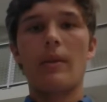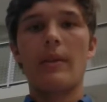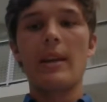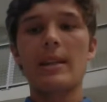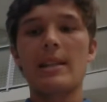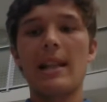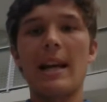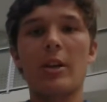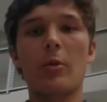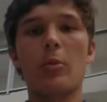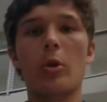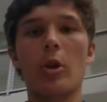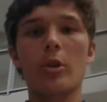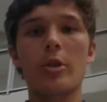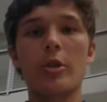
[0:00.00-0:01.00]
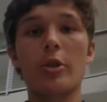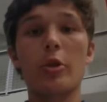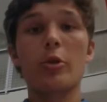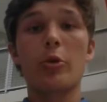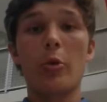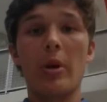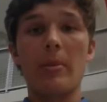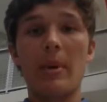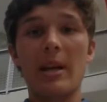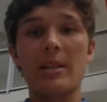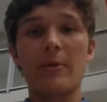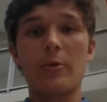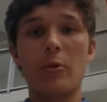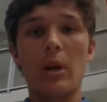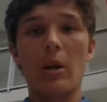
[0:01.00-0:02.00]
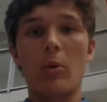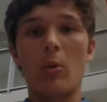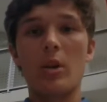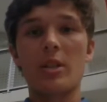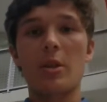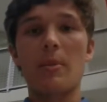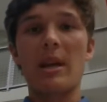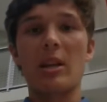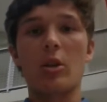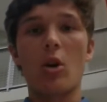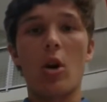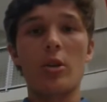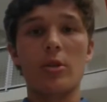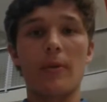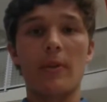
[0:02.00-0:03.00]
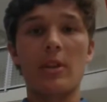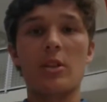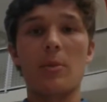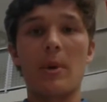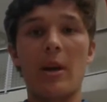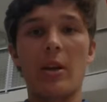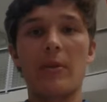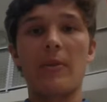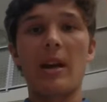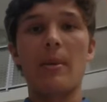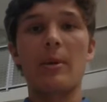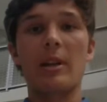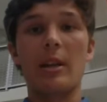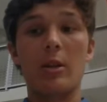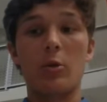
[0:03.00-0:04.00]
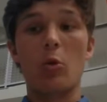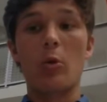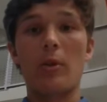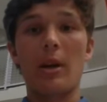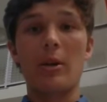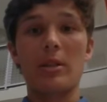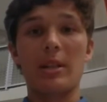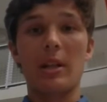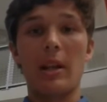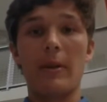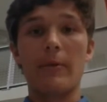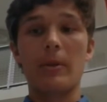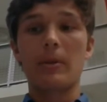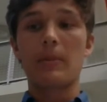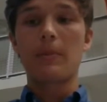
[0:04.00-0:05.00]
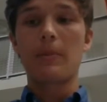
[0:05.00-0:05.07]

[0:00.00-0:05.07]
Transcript: This lack of production due to a massive drought was the main cause of the Somalian famine in 2011.